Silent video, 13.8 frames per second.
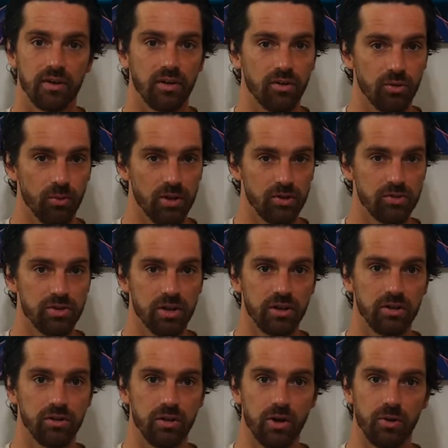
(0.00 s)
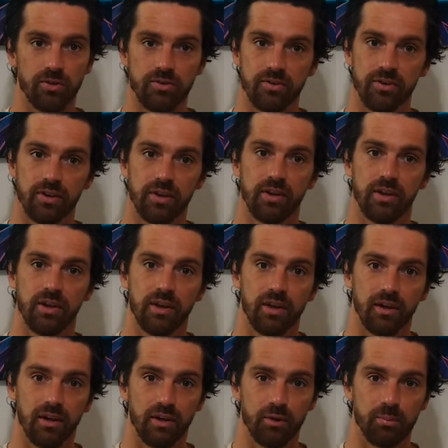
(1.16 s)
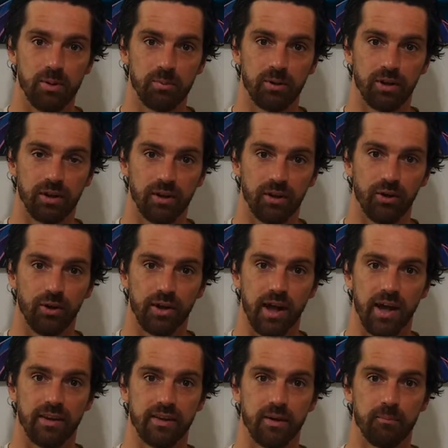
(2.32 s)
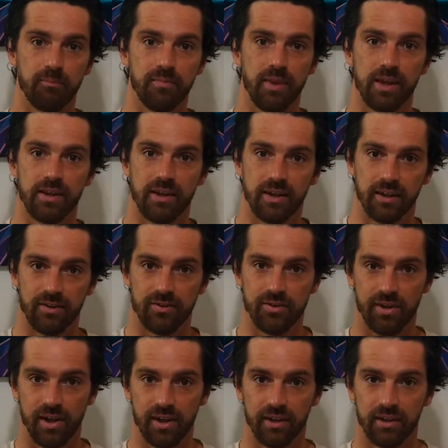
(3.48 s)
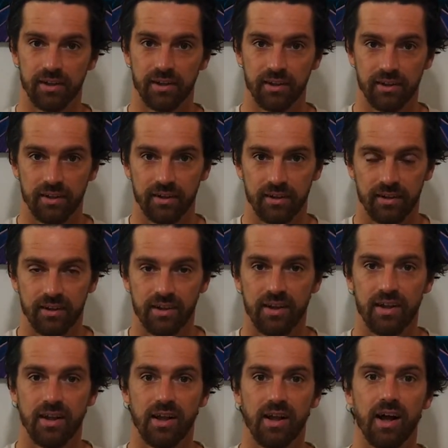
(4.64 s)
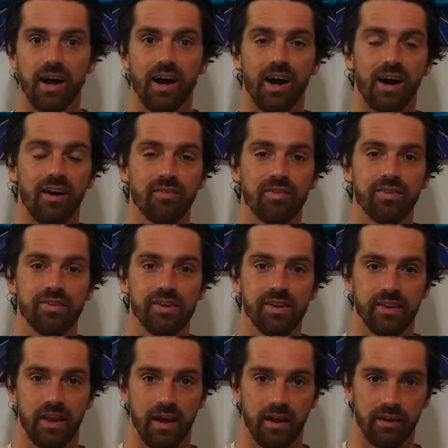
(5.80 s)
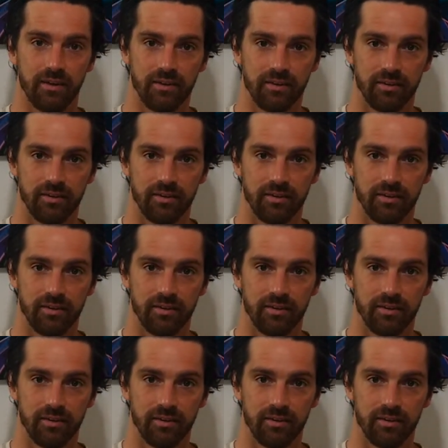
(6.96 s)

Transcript: Because when you share your notes, other people can look at them and they can say, I've seen that.